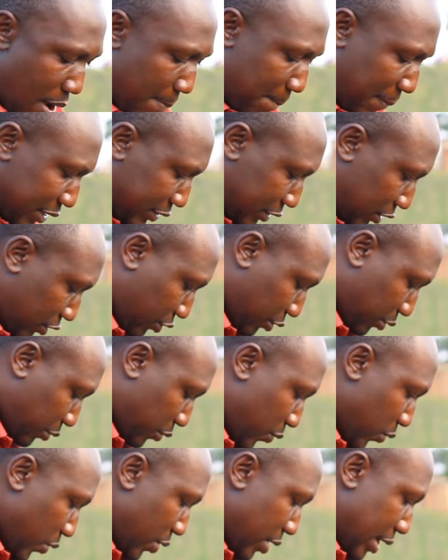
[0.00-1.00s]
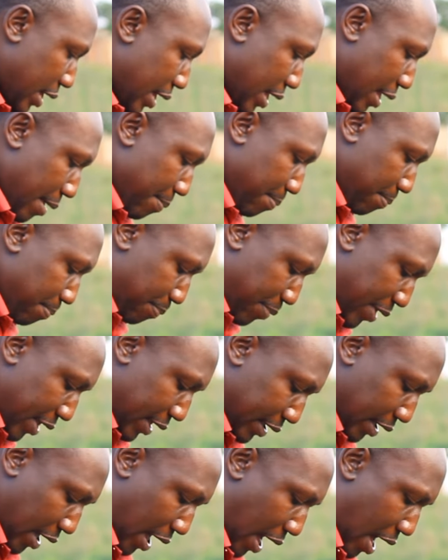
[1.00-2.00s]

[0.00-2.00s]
are passing through being